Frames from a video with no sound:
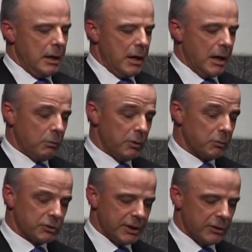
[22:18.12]
We
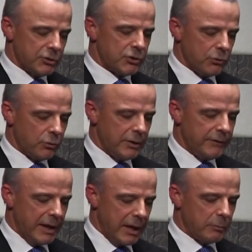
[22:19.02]
will tell the story
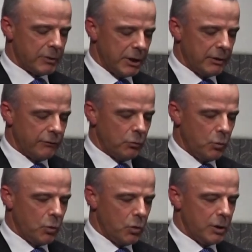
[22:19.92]
of the outbreak of the
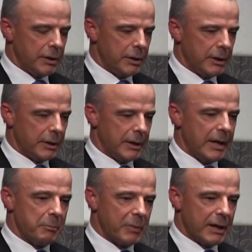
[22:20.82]
war,
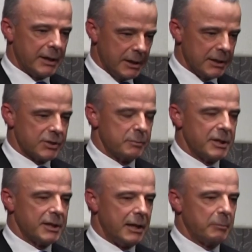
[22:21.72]

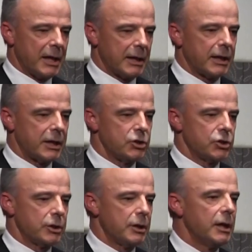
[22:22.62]
enlistment,
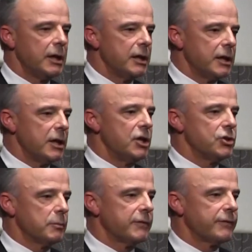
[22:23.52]
embarkation,
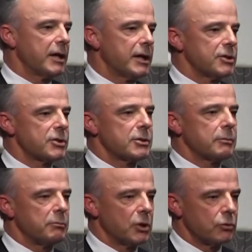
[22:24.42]
Egypt, France,
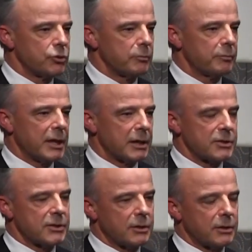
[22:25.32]
Belgium,
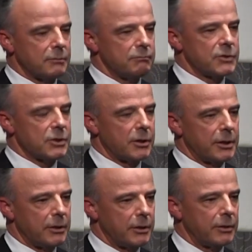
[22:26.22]
Palestine,
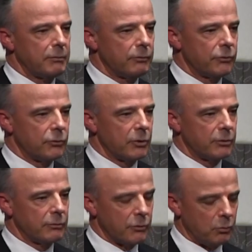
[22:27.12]
Sinai,
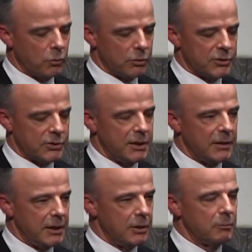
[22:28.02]
the war at sea,
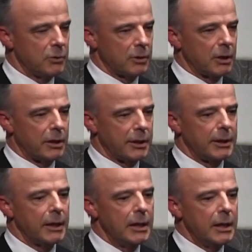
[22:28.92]
the Hindenburg Line.